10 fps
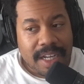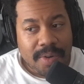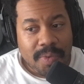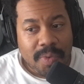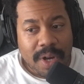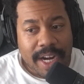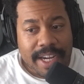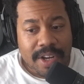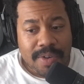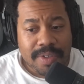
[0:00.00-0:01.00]
What I
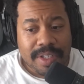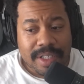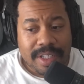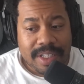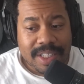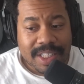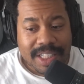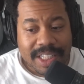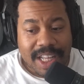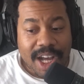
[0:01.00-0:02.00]
don't
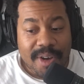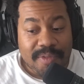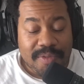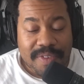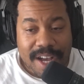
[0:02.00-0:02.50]
love